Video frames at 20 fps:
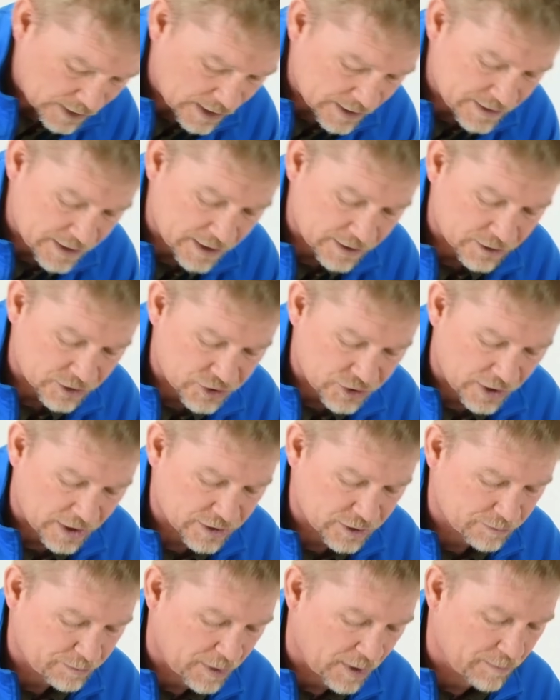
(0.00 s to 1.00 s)
I take the
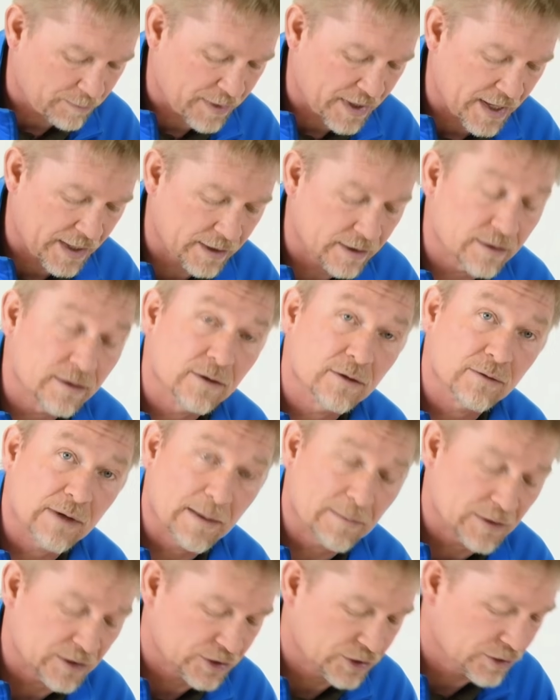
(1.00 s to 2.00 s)
Schnozzle pump bag,
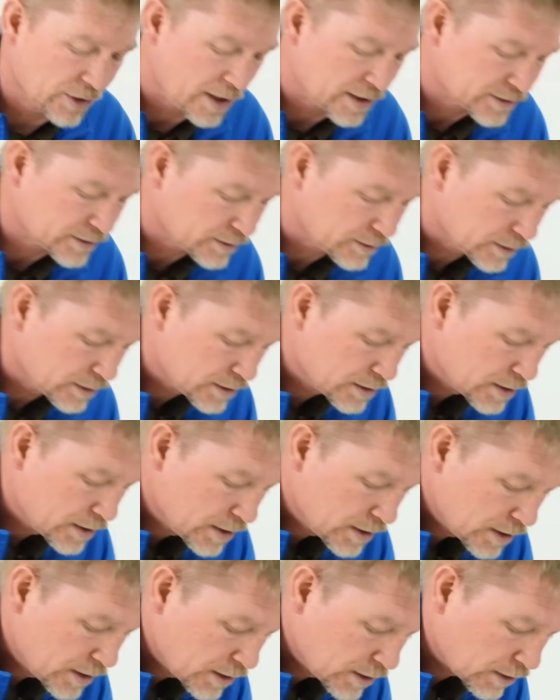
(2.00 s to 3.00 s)
grab the schnozzle,
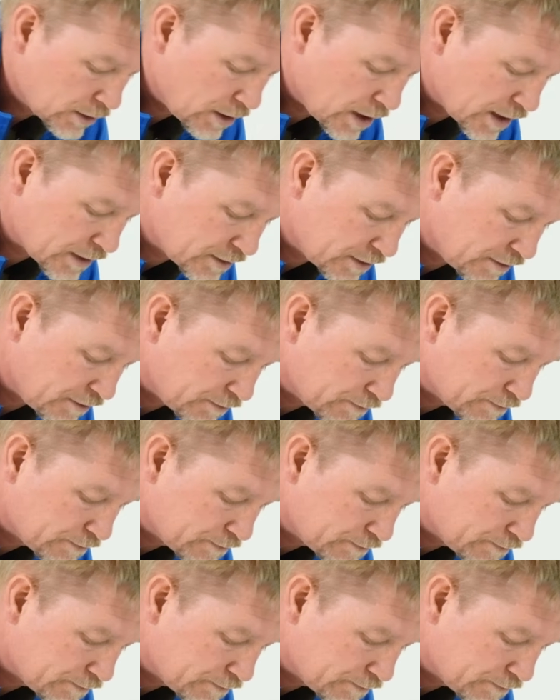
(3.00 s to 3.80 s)
lock the